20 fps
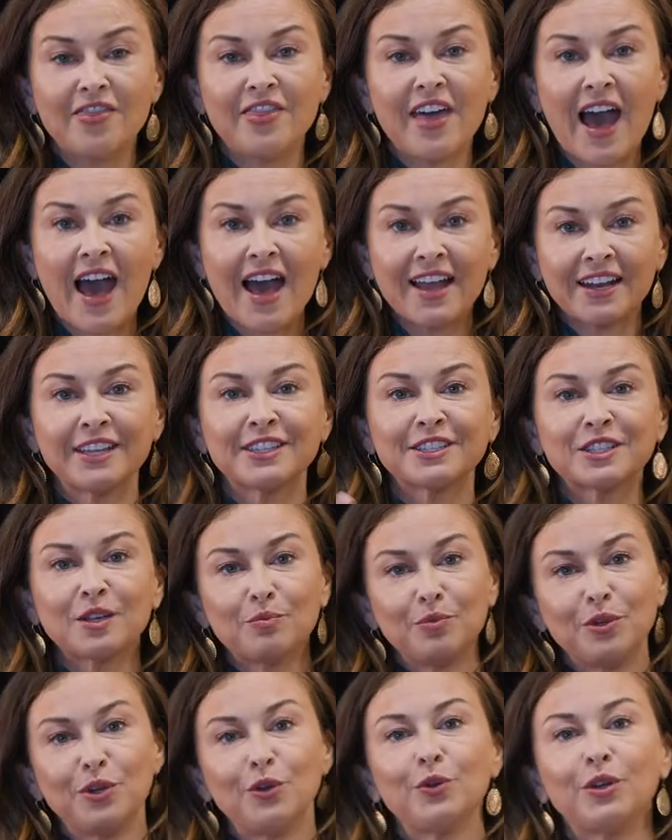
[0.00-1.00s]
That is the
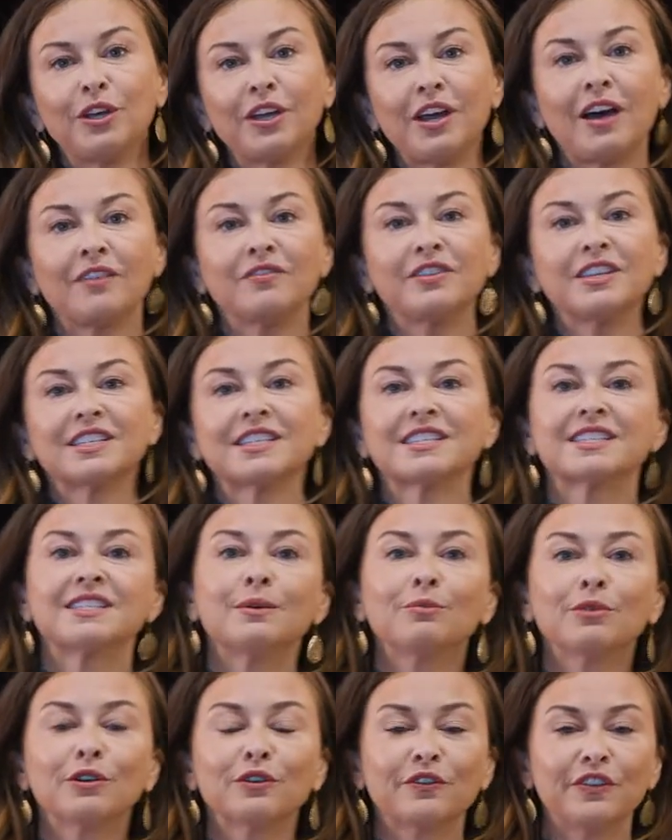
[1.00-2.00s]
beauty of the
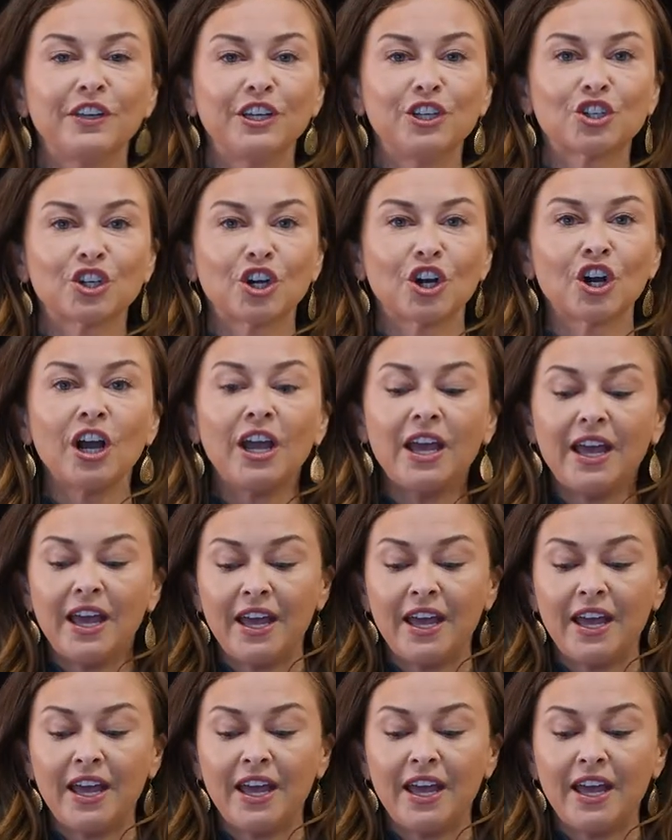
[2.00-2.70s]
simmer feature